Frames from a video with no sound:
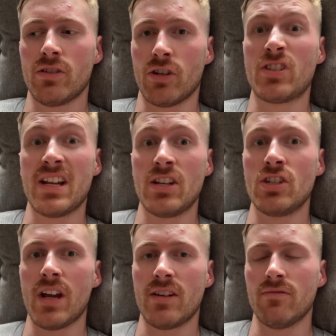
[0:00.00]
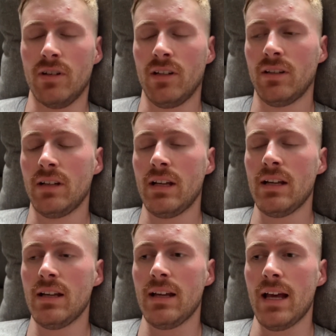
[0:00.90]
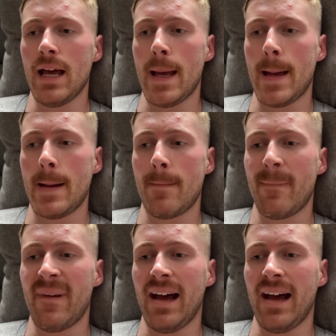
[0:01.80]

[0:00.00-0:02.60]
just in general um,